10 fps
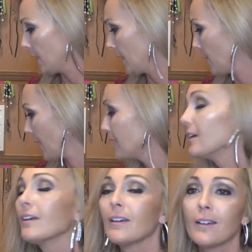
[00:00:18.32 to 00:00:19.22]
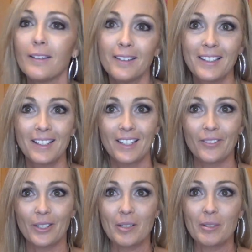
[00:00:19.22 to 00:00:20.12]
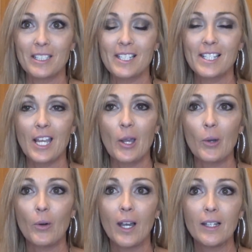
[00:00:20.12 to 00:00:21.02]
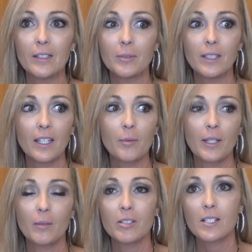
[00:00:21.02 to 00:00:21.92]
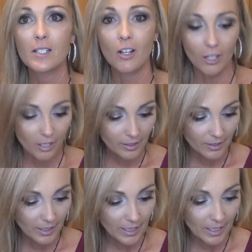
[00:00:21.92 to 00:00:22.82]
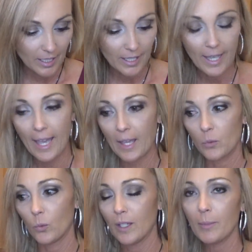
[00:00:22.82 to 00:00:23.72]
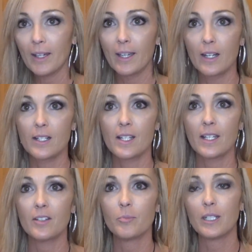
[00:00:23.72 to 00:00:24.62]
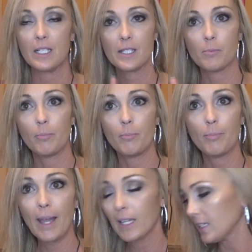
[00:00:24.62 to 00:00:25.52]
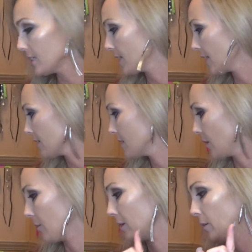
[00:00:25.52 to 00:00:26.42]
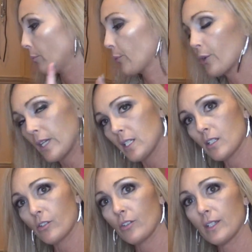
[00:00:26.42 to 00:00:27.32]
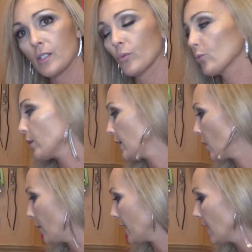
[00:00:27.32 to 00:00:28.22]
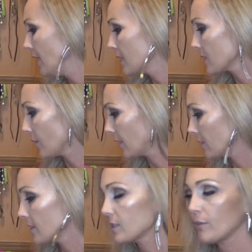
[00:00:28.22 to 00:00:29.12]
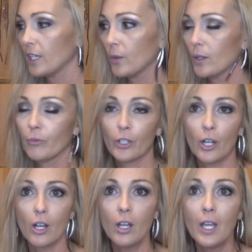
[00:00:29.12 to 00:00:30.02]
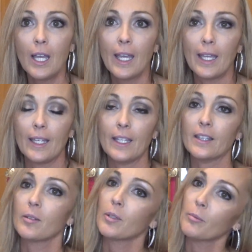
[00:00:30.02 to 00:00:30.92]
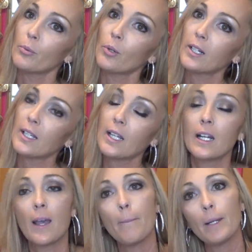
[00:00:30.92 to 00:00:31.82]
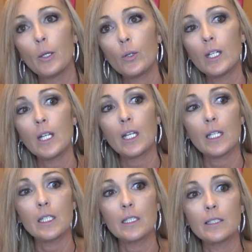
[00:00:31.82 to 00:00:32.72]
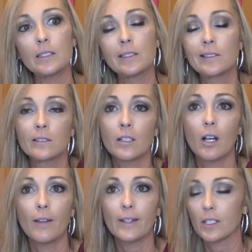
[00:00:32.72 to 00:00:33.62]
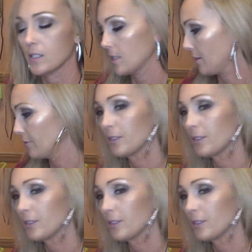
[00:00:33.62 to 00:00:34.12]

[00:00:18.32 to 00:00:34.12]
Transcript: anyway, huh, enough rambling. So, um, yeah, my hubby just called and he had went back out of town, but he's back in town, so I'm going to breeze through this really quick so I can get this video up for y'all and get them imported and uploaded and all that good stuff.